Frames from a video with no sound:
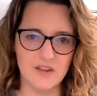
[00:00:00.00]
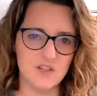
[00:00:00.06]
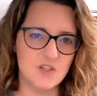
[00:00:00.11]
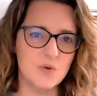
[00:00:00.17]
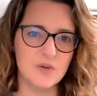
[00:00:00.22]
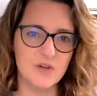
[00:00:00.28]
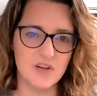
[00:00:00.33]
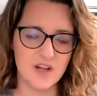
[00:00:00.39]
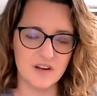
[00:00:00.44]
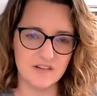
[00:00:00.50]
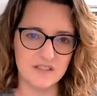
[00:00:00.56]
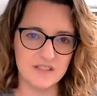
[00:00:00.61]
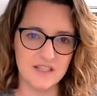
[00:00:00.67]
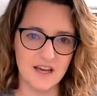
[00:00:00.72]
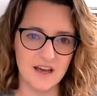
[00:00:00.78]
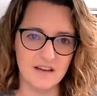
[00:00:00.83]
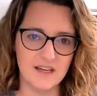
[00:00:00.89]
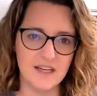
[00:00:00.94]
the $200
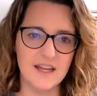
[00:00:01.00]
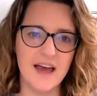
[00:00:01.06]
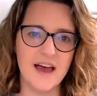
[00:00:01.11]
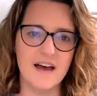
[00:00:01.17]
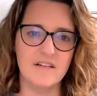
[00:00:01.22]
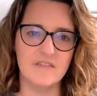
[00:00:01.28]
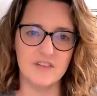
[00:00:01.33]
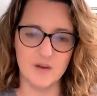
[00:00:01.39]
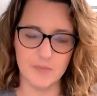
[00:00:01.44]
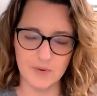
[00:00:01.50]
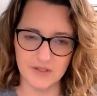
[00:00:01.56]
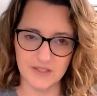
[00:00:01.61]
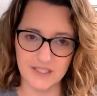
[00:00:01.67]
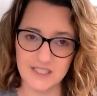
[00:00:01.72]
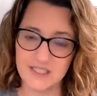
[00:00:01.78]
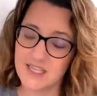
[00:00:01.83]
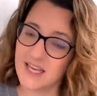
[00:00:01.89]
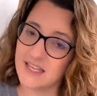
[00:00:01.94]
down and have the
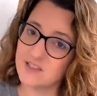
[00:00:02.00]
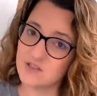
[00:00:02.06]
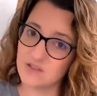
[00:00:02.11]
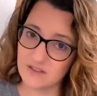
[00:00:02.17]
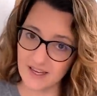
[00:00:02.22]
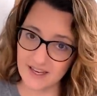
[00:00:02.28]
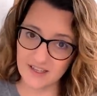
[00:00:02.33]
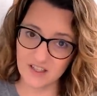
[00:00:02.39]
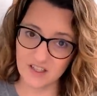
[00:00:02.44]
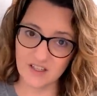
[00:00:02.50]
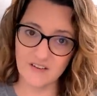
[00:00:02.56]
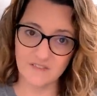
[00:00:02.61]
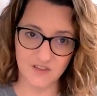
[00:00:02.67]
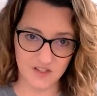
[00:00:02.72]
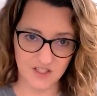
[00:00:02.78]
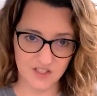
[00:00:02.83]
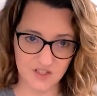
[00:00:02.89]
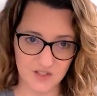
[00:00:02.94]
ability to cancel later
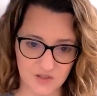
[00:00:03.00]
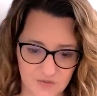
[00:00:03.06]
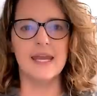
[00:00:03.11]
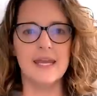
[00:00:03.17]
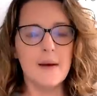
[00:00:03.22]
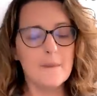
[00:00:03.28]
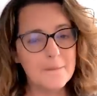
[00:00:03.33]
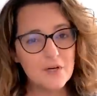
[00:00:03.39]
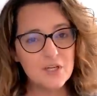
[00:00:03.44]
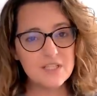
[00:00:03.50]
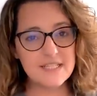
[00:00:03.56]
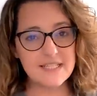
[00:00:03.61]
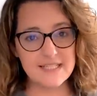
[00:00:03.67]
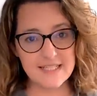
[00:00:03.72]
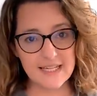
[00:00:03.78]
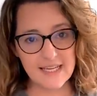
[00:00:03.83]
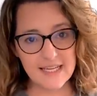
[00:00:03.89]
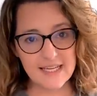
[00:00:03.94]
if you need to. Number
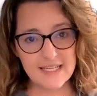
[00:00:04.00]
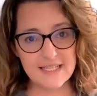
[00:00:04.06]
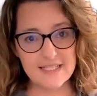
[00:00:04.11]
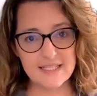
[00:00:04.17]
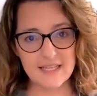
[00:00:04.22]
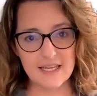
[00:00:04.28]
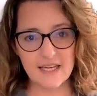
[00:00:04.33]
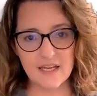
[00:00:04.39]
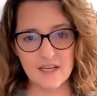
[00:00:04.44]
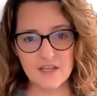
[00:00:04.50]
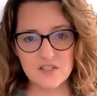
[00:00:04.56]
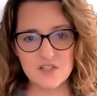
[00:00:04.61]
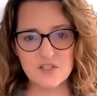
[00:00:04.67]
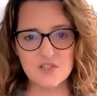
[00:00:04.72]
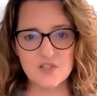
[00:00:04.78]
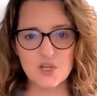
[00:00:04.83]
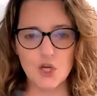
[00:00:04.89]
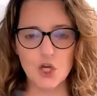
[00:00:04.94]
six is